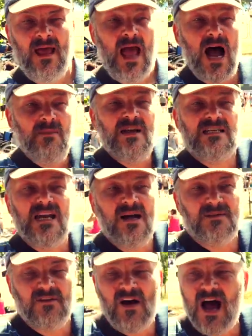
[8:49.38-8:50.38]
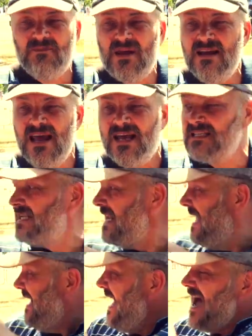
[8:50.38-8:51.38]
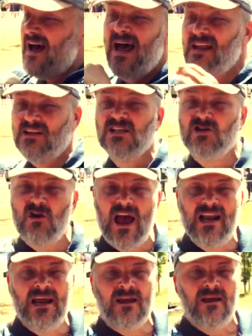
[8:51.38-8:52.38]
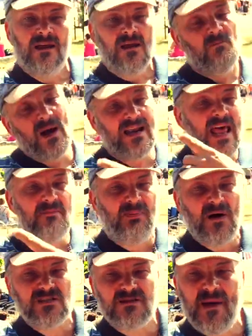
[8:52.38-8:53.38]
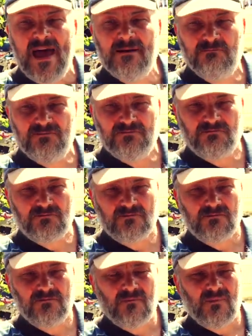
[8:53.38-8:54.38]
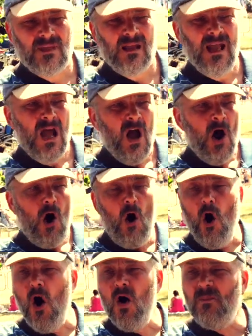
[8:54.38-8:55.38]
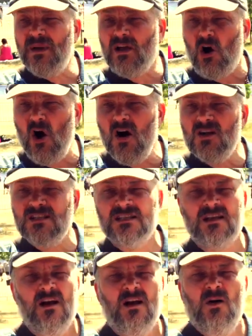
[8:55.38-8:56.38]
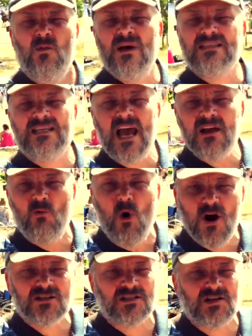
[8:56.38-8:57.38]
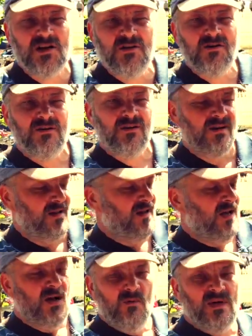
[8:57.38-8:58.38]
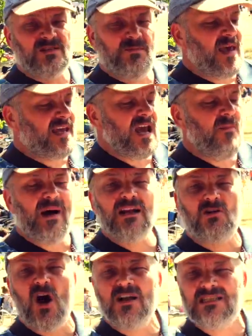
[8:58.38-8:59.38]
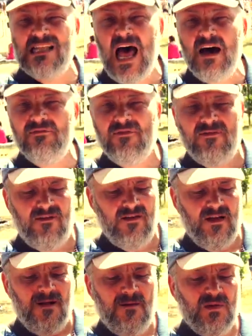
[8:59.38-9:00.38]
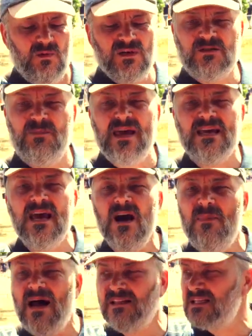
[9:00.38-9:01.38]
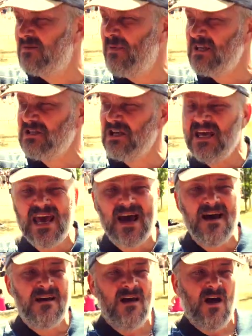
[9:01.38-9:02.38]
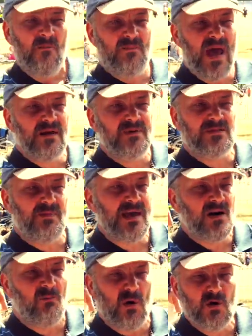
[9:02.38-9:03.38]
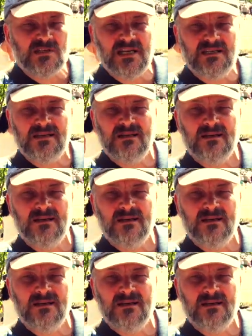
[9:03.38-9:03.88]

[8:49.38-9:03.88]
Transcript: How many times have I been hit? Yeah, at this railing by lamppost man. All because we're saying words to you. We're speaking about God's love. We're speaking about this picture here, babies being aborted.